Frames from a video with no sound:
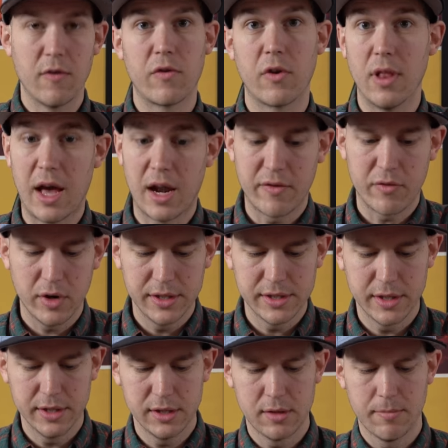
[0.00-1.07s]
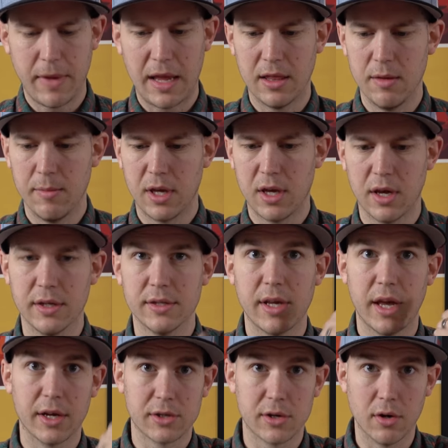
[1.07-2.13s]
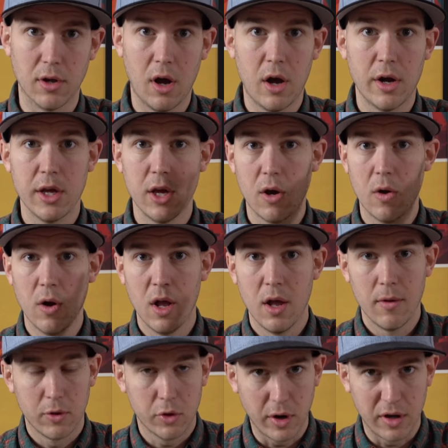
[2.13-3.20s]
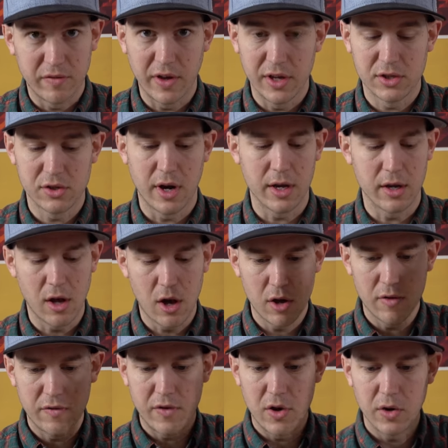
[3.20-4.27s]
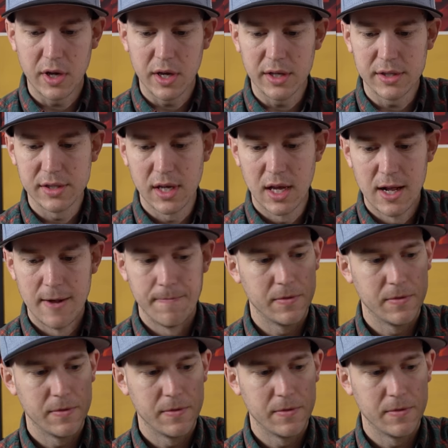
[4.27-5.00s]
for a lot of reasons, mainly because external audio, great face tracking autofocus,